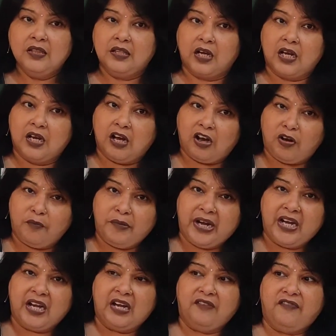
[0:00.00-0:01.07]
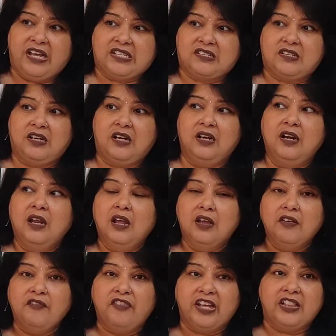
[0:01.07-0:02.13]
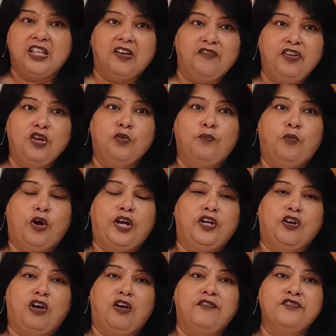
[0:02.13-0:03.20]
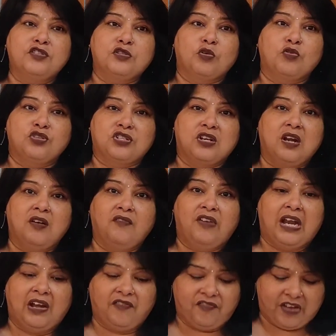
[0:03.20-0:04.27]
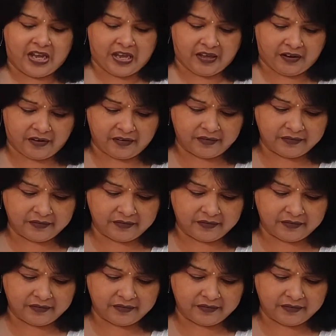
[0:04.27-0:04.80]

The government invested with the viewpoint of social welfare,